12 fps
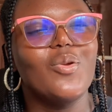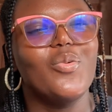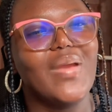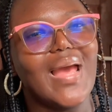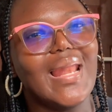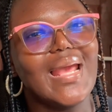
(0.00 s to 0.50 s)

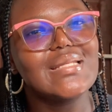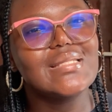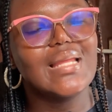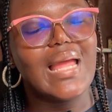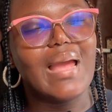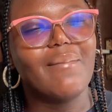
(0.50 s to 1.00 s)

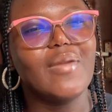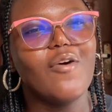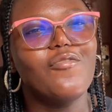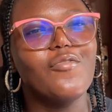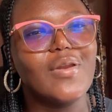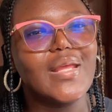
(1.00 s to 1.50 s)
realizing that I'm
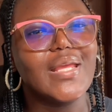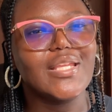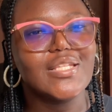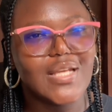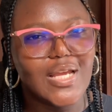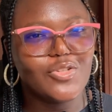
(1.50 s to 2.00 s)
not fully
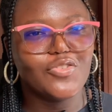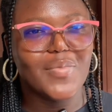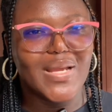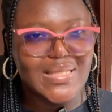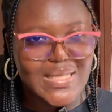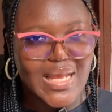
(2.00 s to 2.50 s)
in charge of
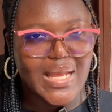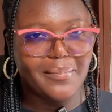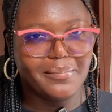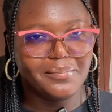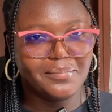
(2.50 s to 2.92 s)
my time.